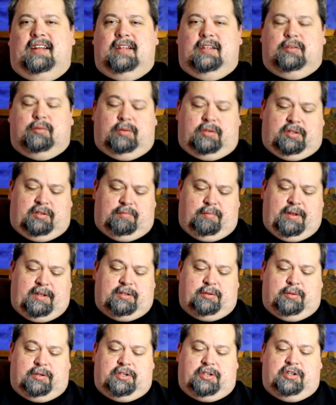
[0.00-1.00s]
so what's
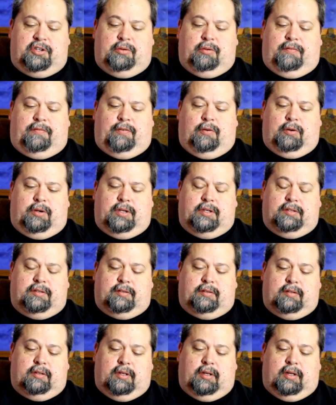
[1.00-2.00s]
basically what you do with
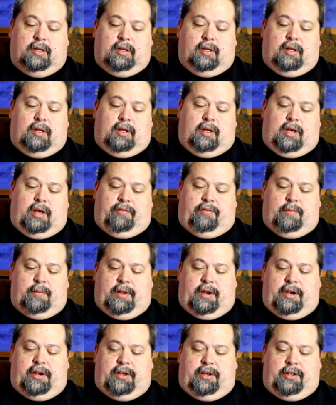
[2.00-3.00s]
focus. And from
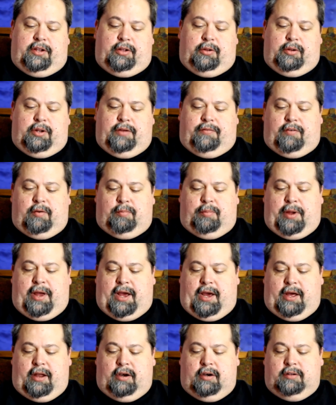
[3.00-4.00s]
there, you can do different
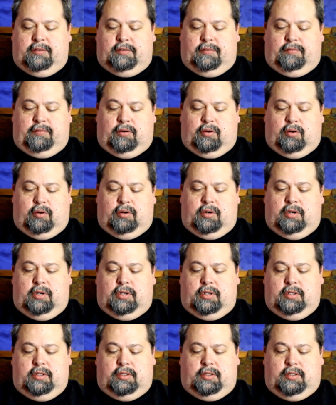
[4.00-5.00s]
patterns, of
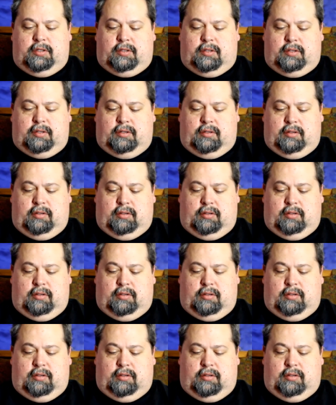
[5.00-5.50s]
course.